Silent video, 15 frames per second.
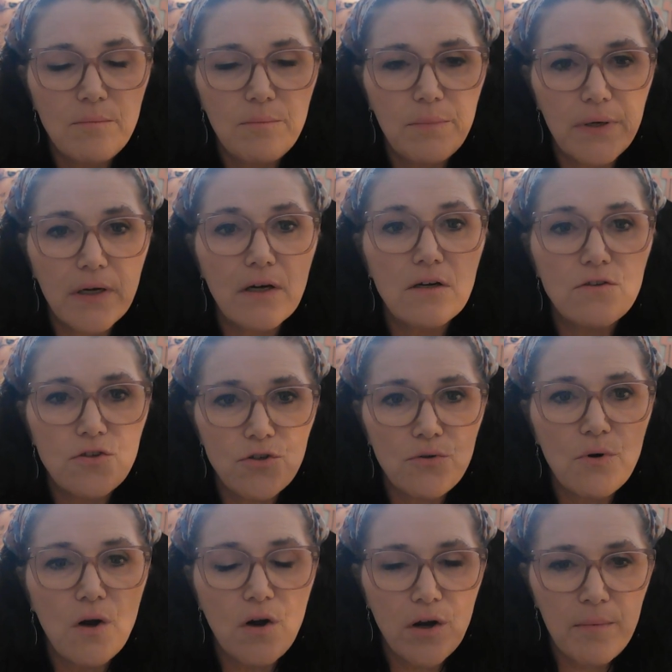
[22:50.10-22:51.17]
because you
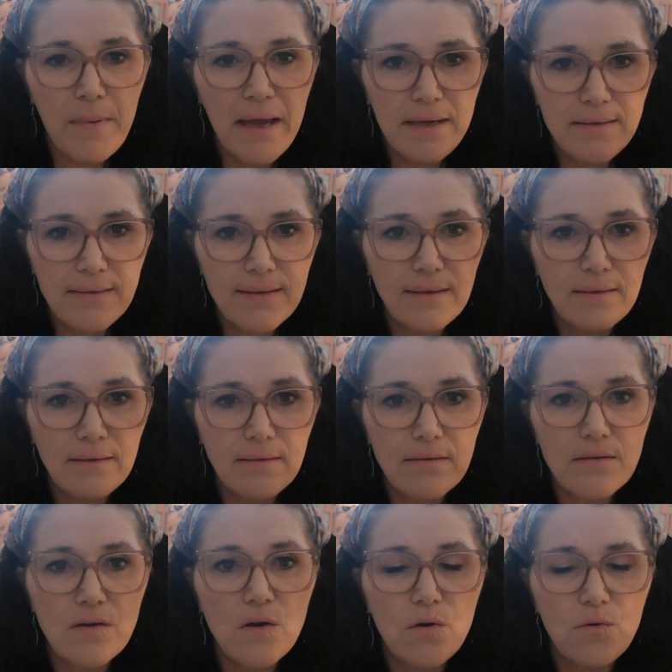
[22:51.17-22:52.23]
are amazing.
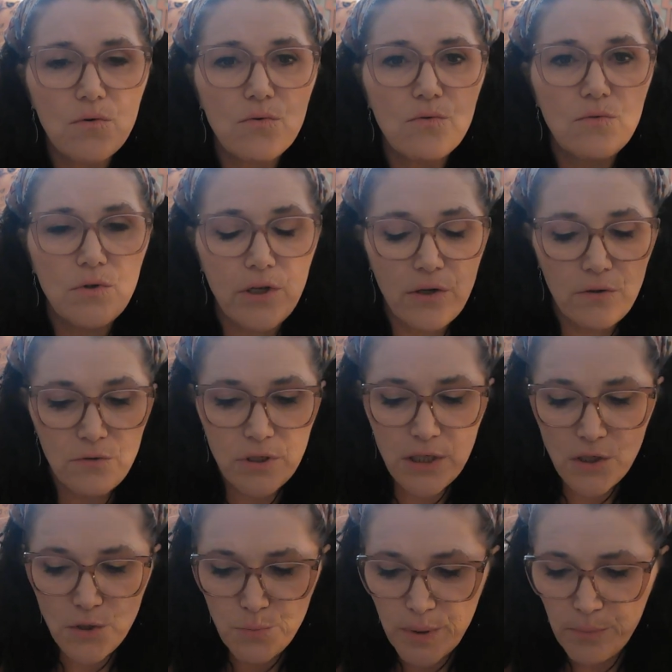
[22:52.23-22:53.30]
So, you know,
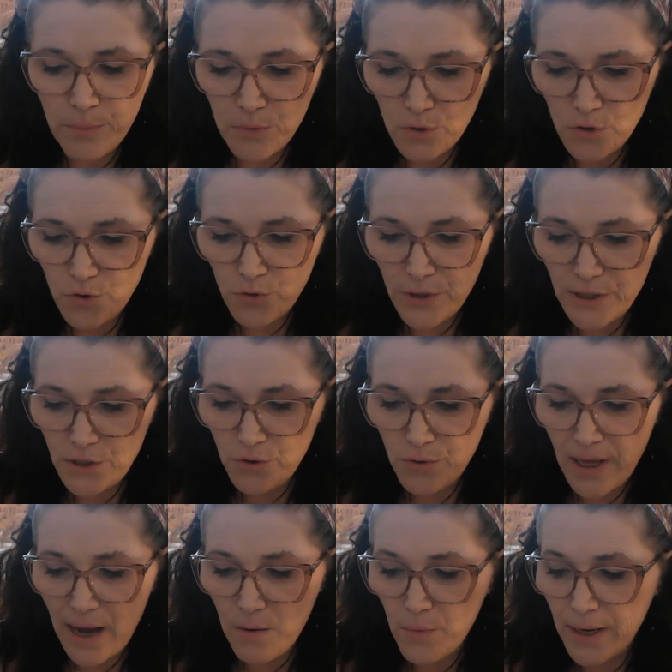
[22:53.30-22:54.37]
teach people to treat you
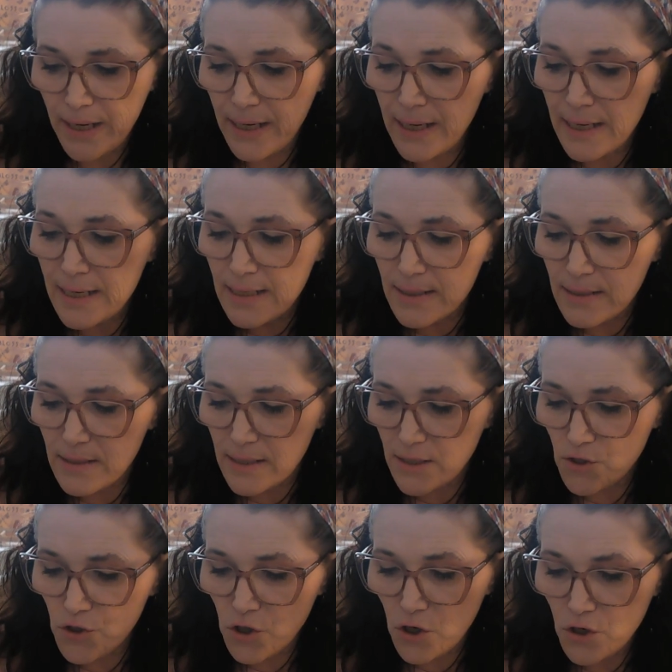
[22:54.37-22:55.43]
that way. Take
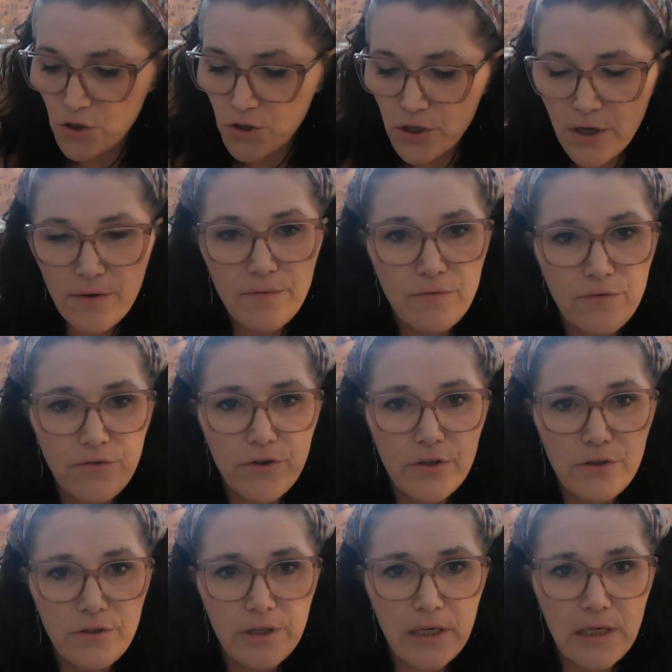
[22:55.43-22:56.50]
charge of
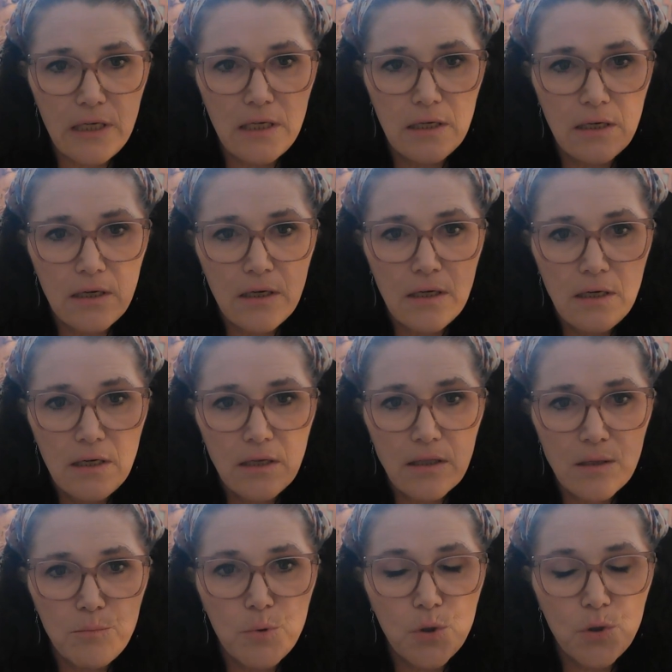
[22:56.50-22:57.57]
the
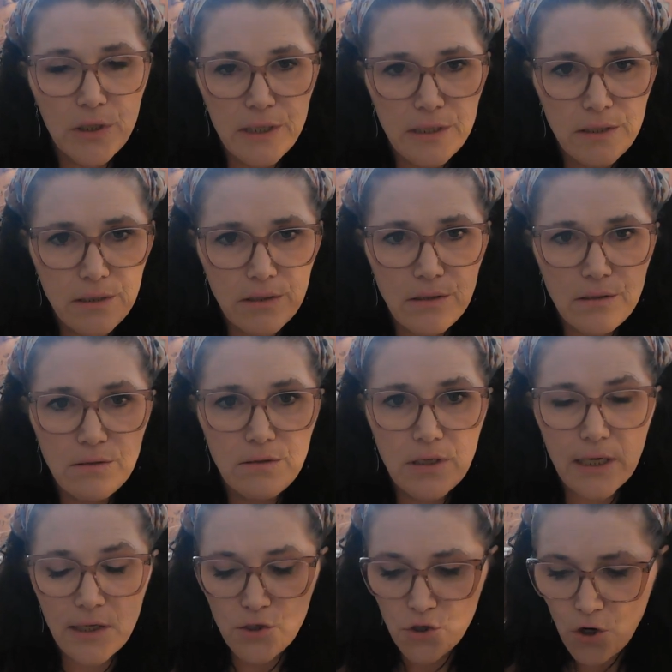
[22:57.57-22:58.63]
the bullies,
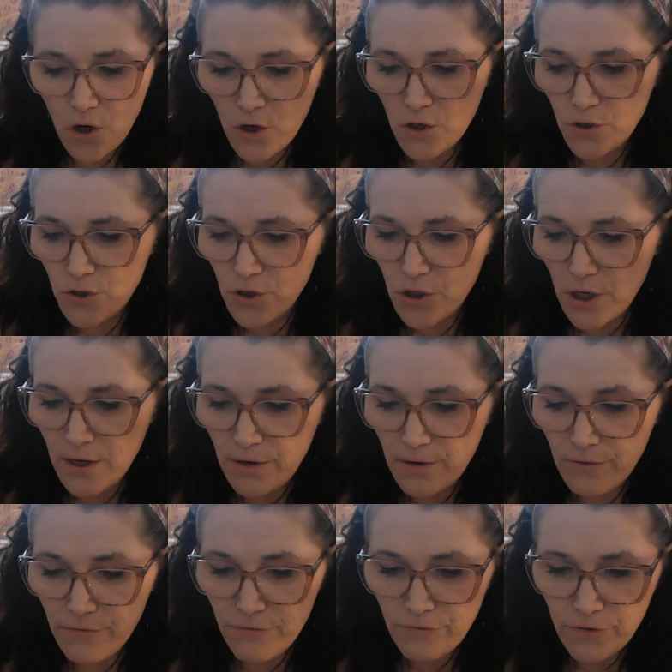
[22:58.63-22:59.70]
take charge of
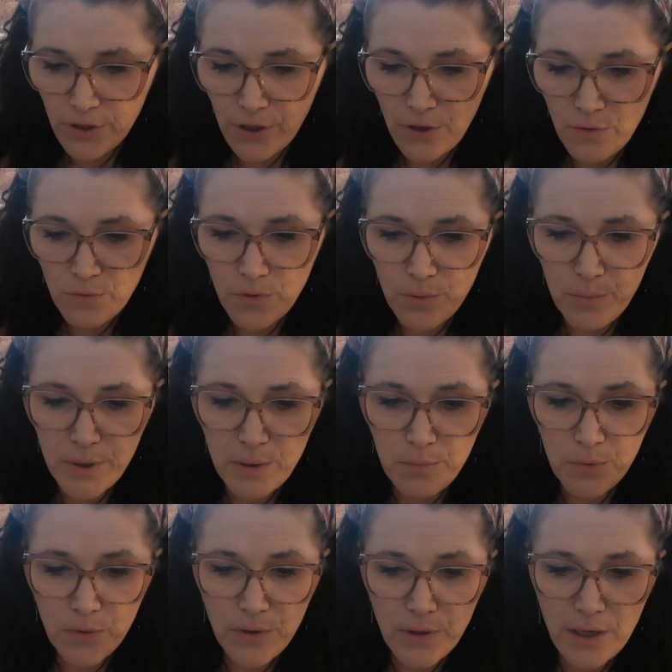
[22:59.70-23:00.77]
you know the
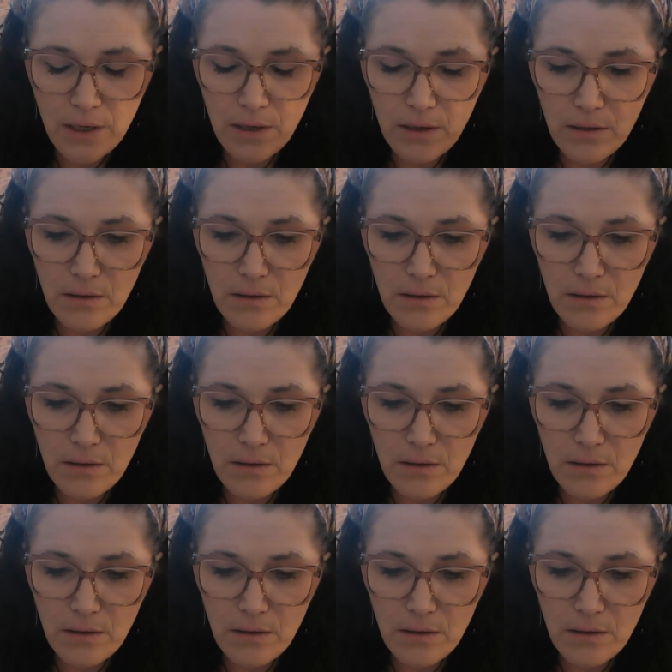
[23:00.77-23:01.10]
people that